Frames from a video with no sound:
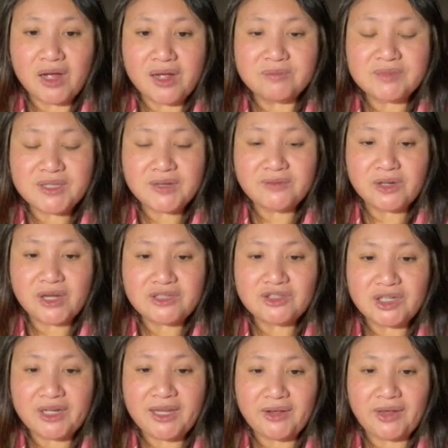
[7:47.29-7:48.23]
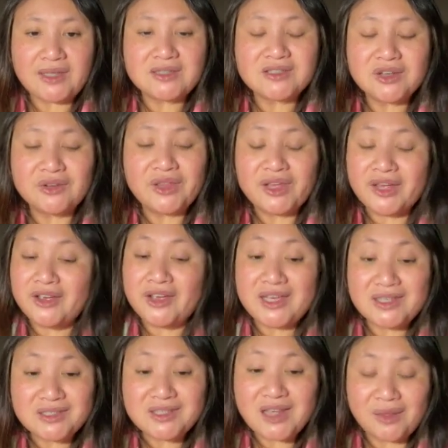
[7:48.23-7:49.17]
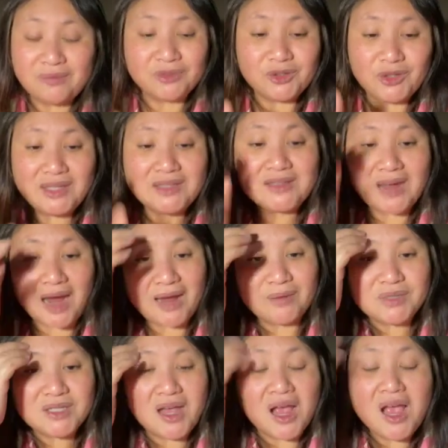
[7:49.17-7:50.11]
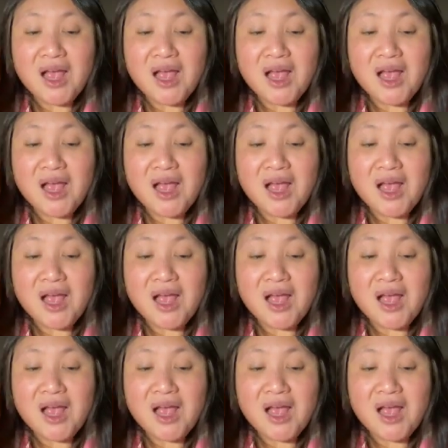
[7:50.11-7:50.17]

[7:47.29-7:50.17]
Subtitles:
civil engineering. So there is three types,